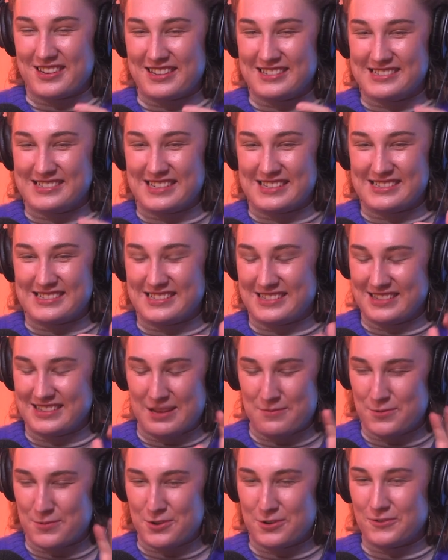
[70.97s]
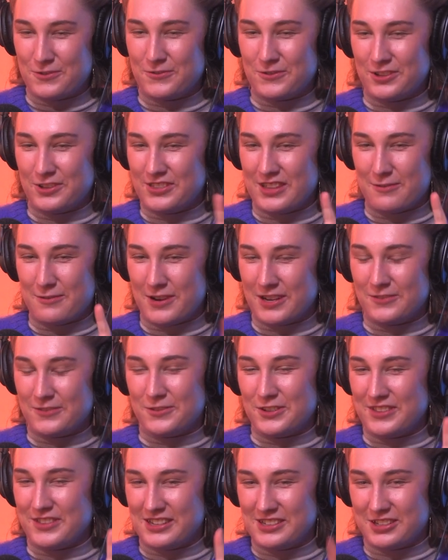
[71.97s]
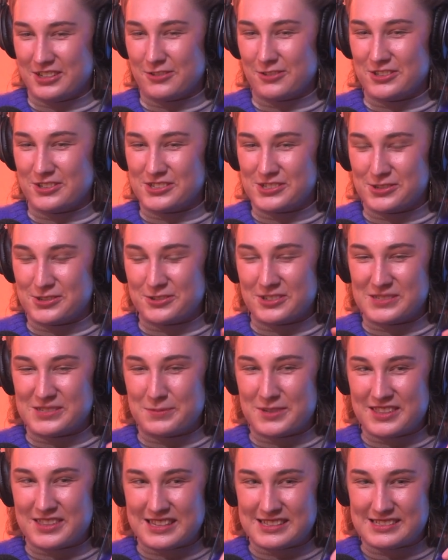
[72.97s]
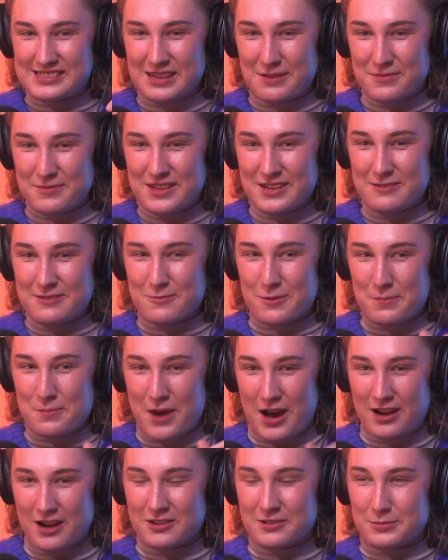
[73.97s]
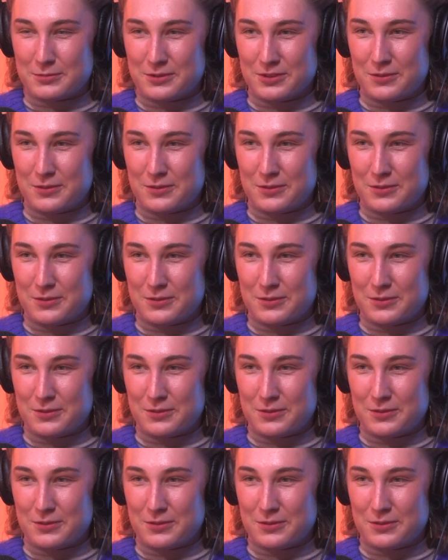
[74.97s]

exist, and they're beautiful and they're wonderful and they tell their own stories. But there's something remarkable